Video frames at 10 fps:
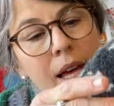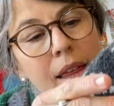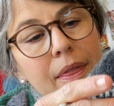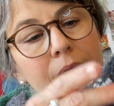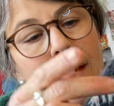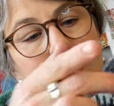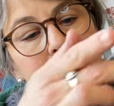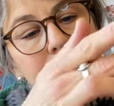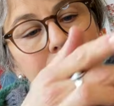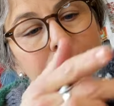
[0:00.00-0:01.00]
then I
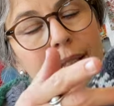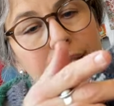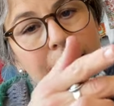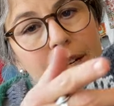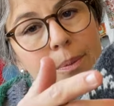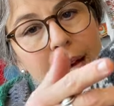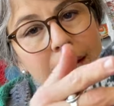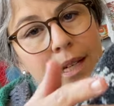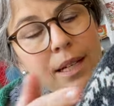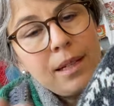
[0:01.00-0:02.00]
did the ladder back
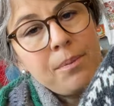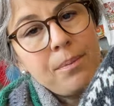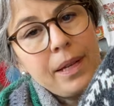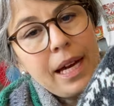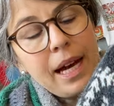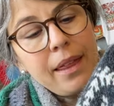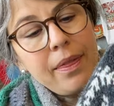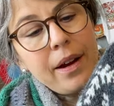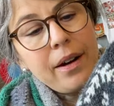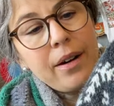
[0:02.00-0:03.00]
behind
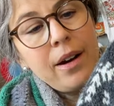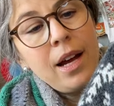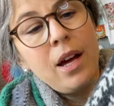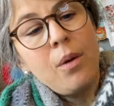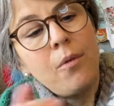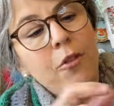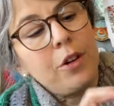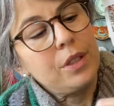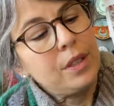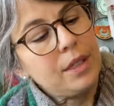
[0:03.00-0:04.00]
there
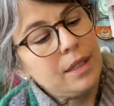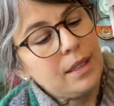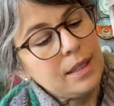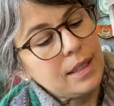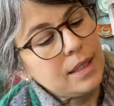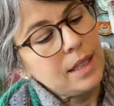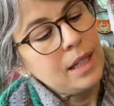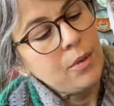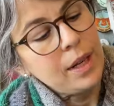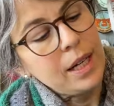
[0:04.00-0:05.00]
versus
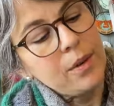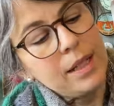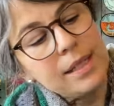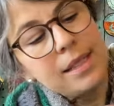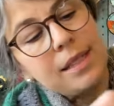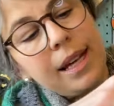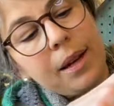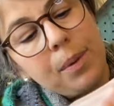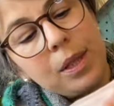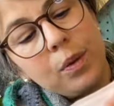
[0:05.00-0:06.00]
when it was like
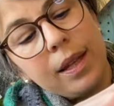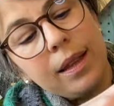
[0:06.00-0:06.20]
between